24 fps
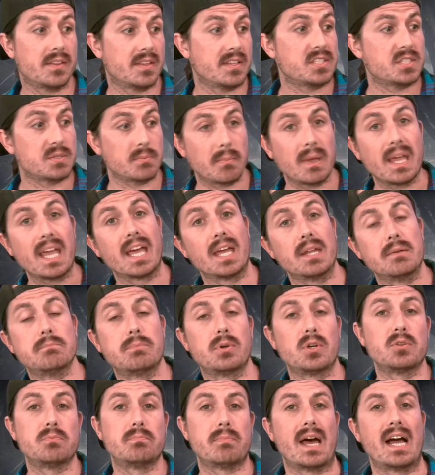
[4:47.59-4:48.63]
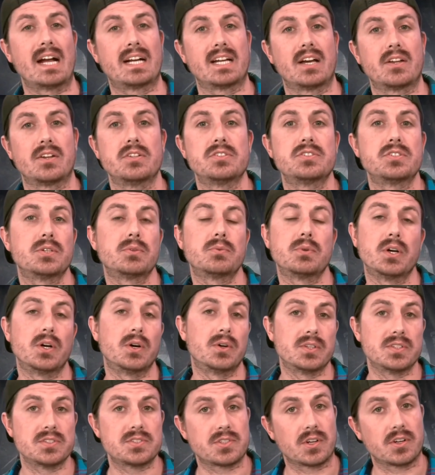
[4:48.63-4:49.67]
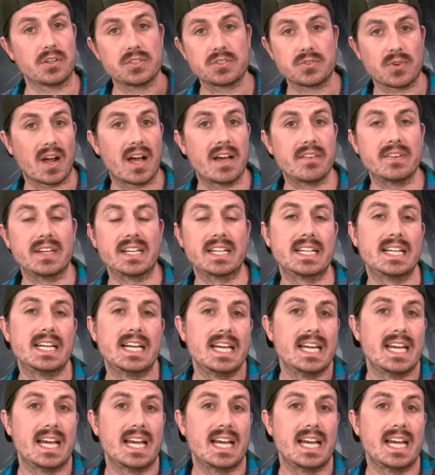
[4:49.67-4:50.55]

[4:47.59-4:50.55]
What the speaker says: this man pulled back out onto the road and started driving,